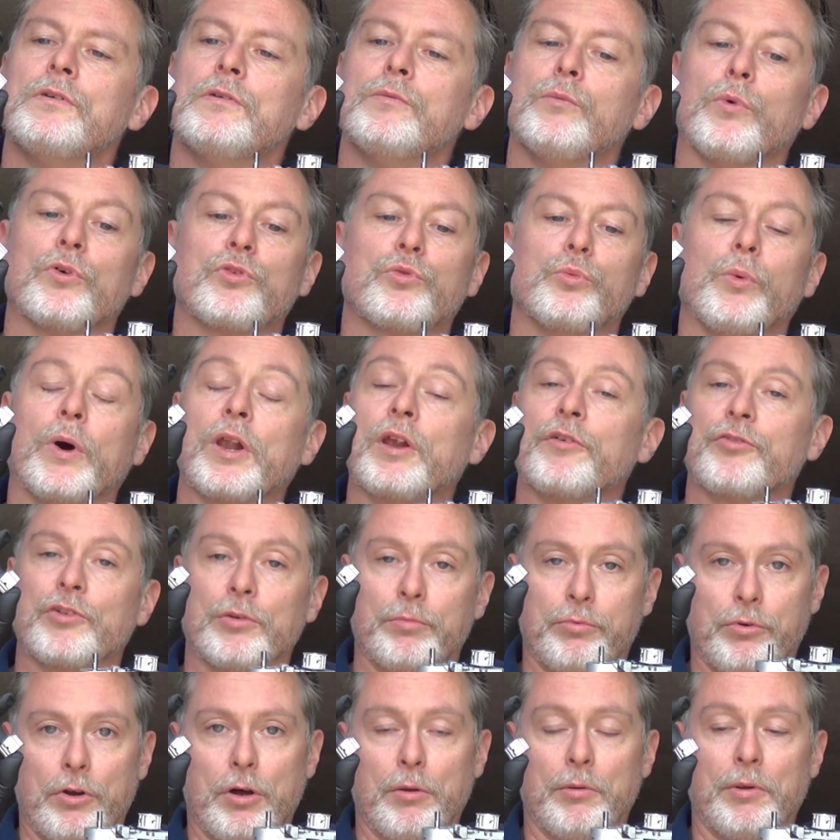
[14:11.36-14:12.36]
was one of the
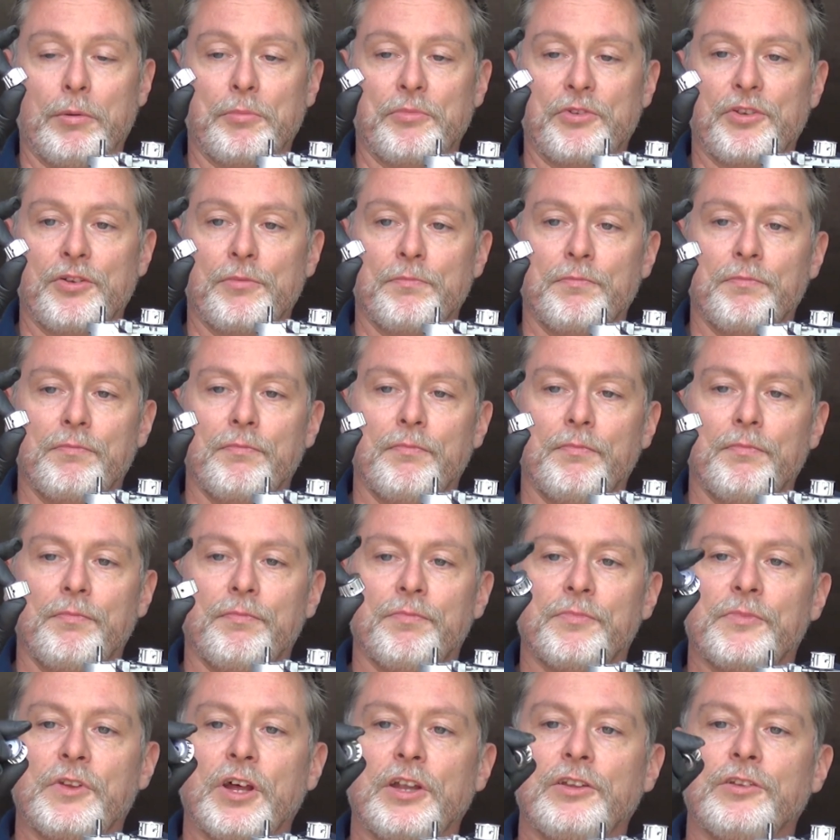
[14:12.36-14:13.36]
problems.
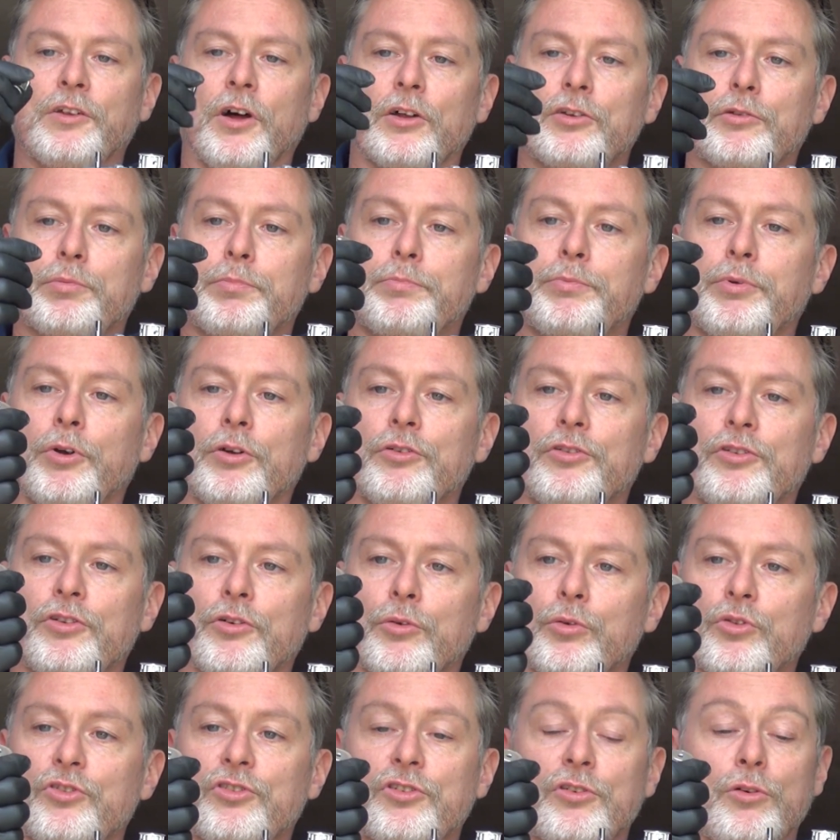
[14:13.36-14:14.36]
They're not
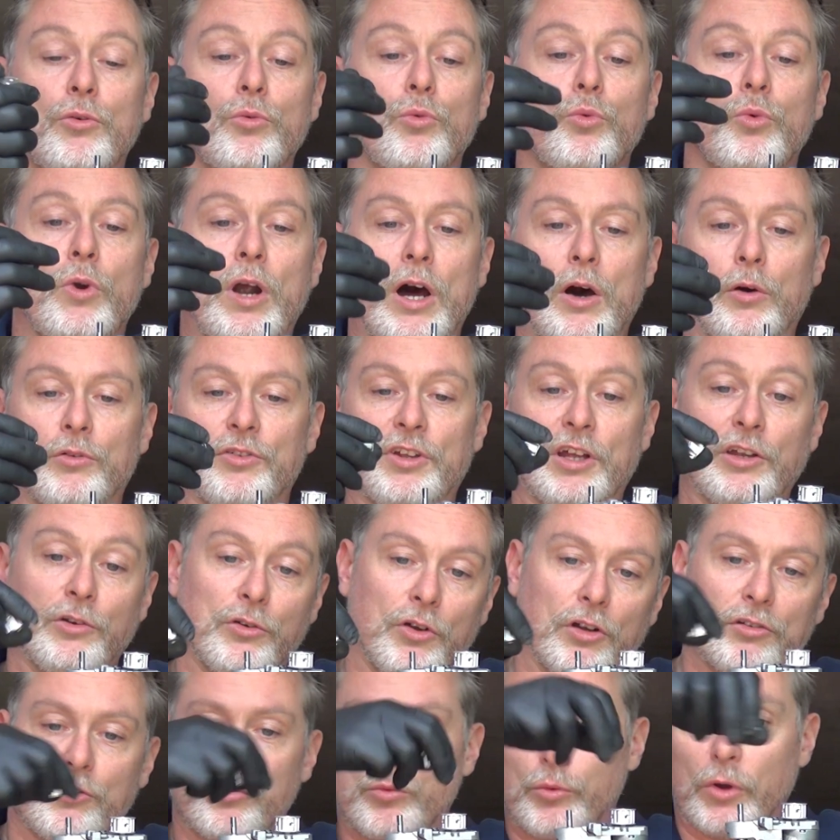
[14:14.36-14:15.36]
produced round, they're
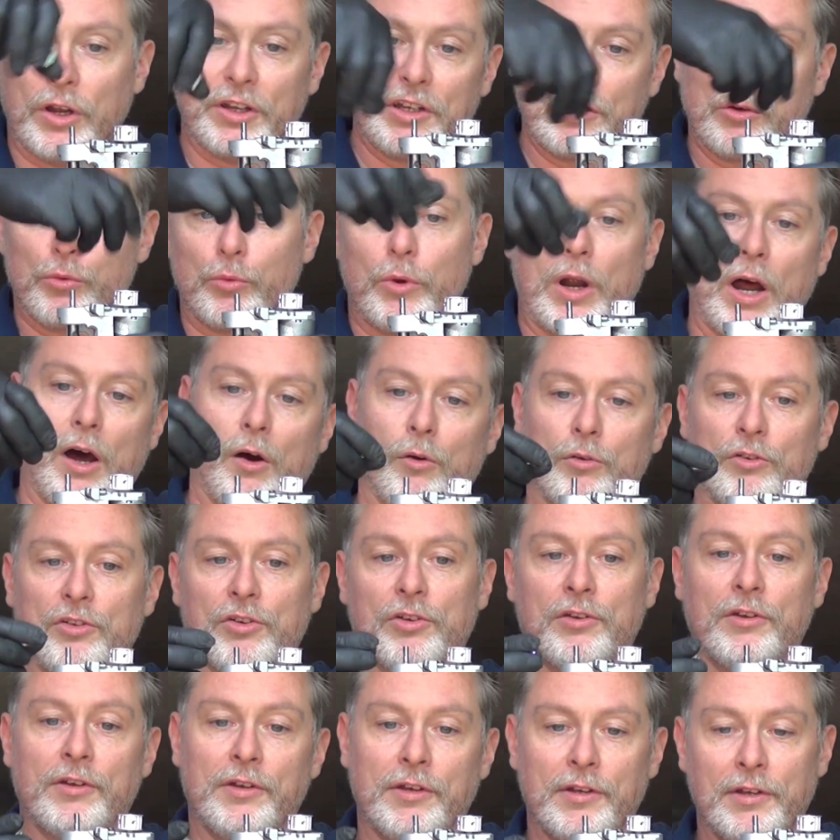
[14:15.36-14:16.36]
not running round,
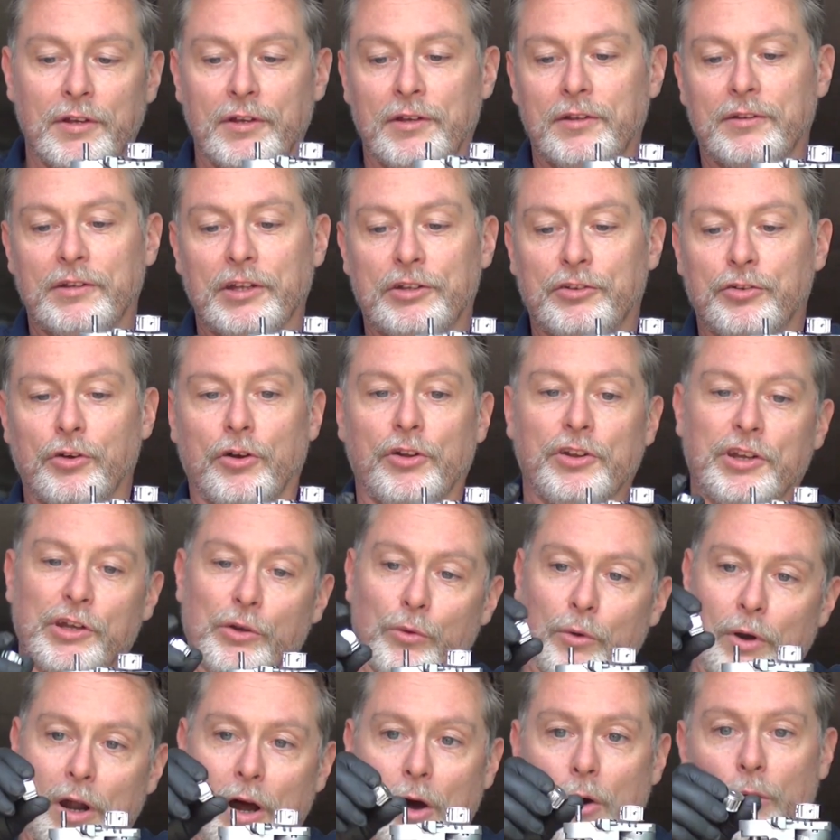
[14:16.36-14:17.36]
they're turning
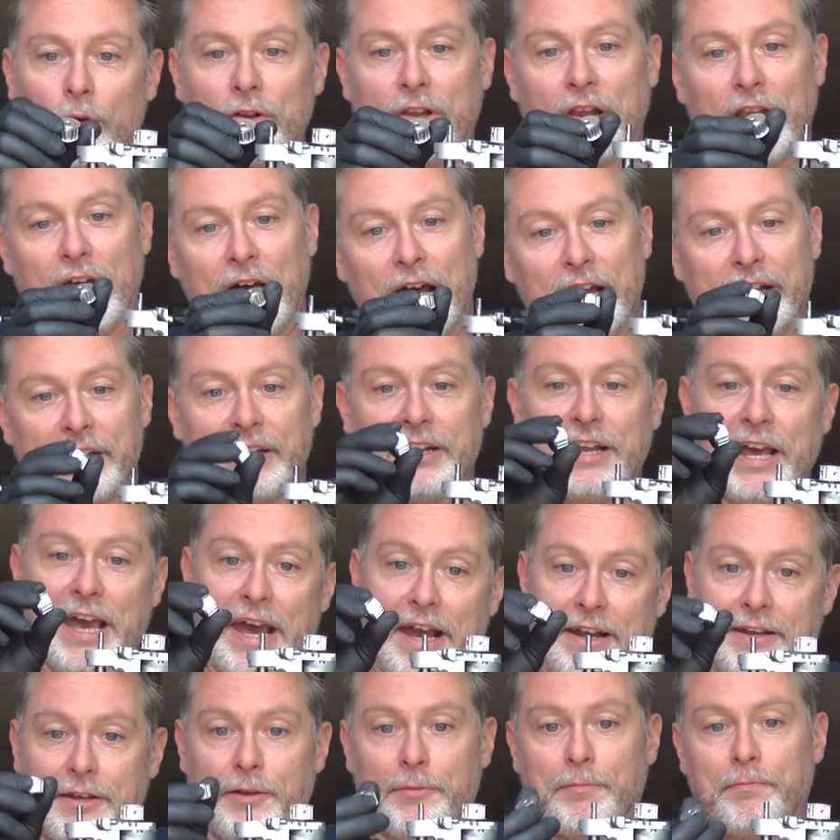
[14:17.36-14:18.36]
around like an
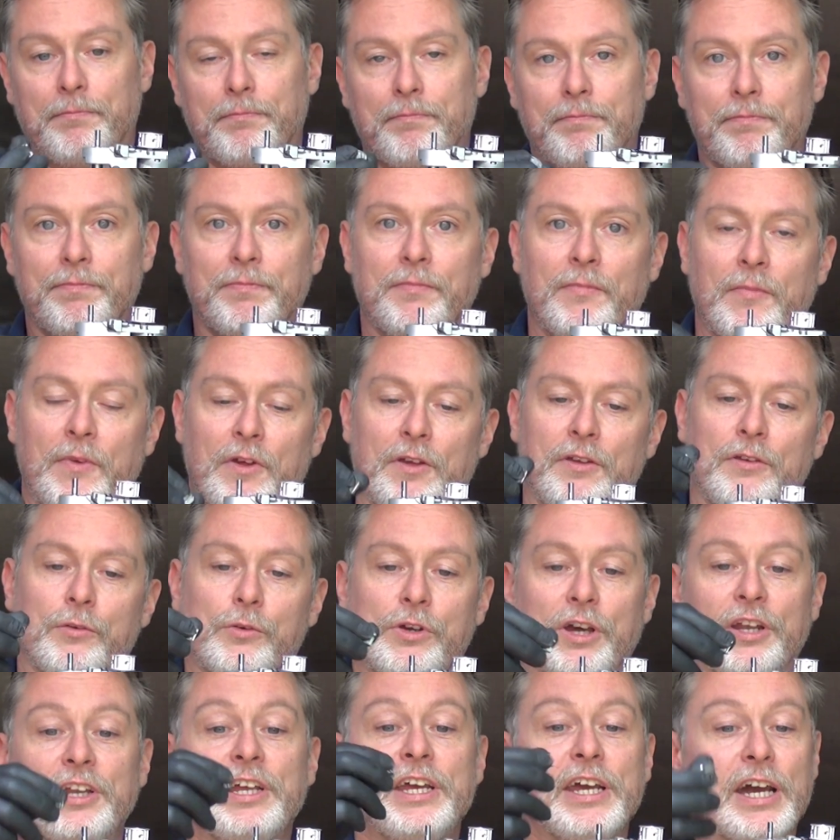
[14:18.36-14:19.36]
egg. You
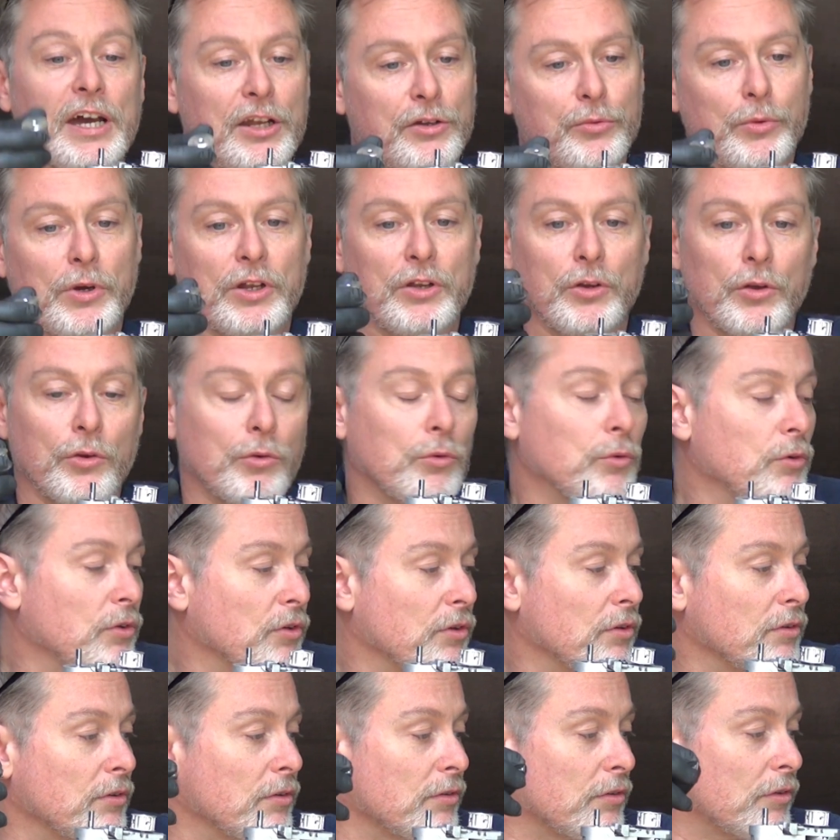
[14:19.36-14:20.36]
can hear it when
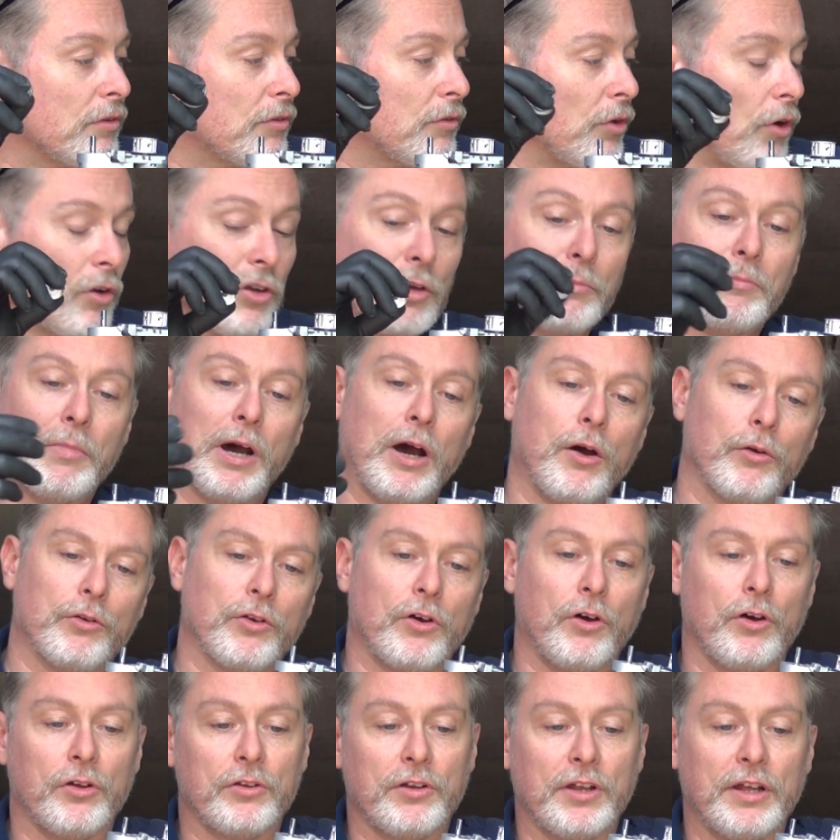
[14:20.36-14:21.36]
you turn the mount
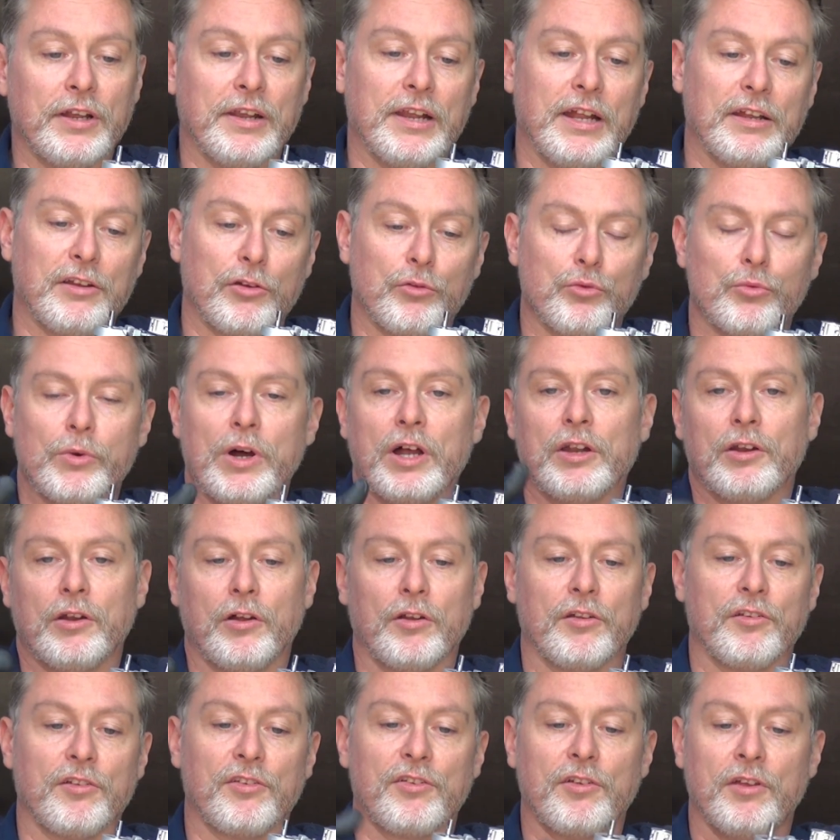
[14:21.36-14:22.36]
on and let it run
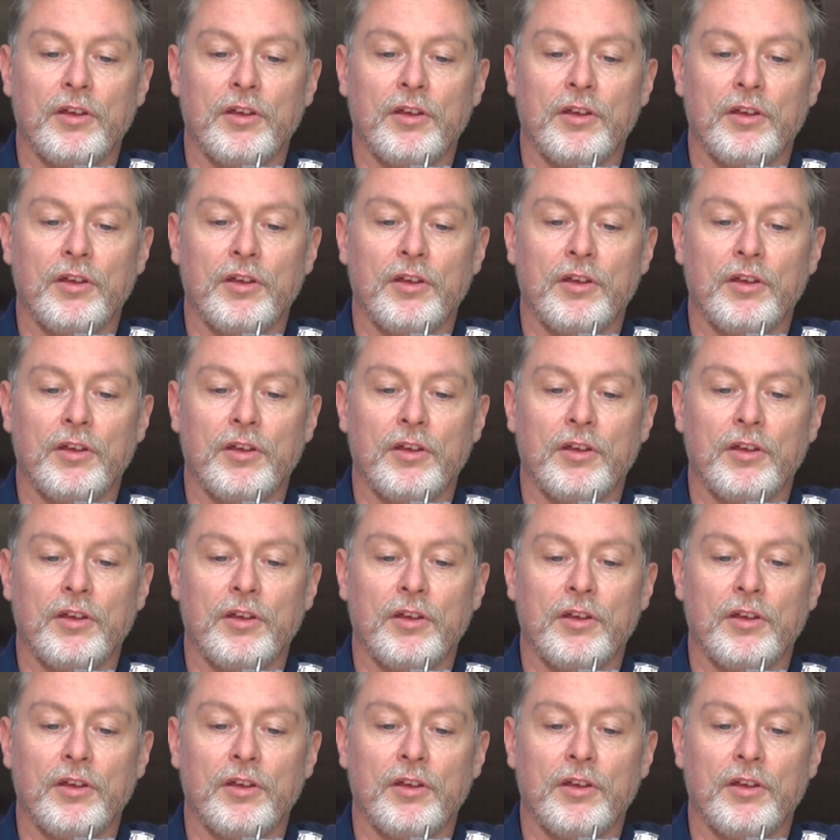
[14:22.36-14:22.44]
on